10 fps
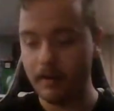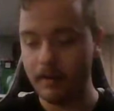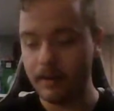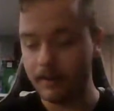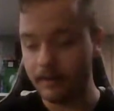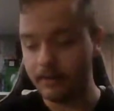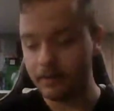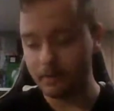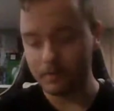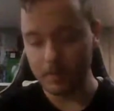In case
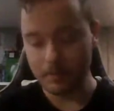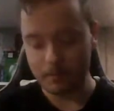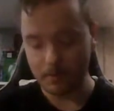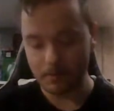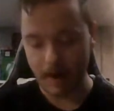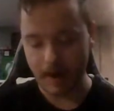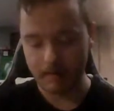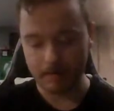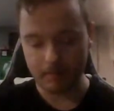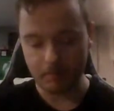those people who
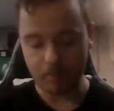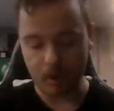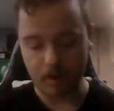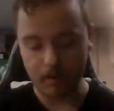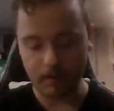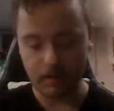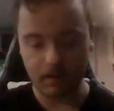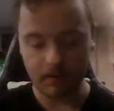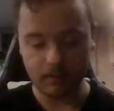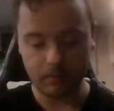haven't bought
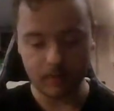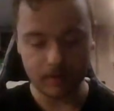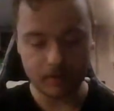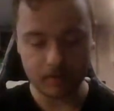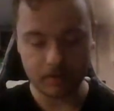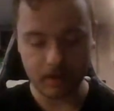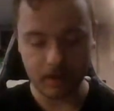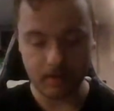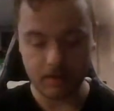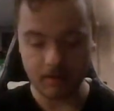a Switch,
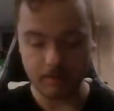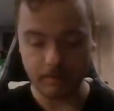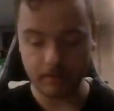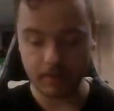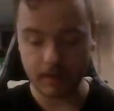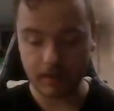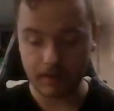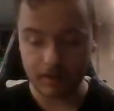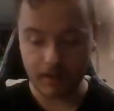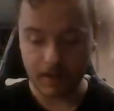I
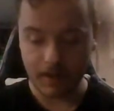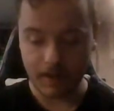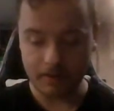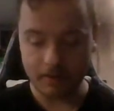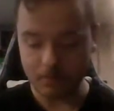don't know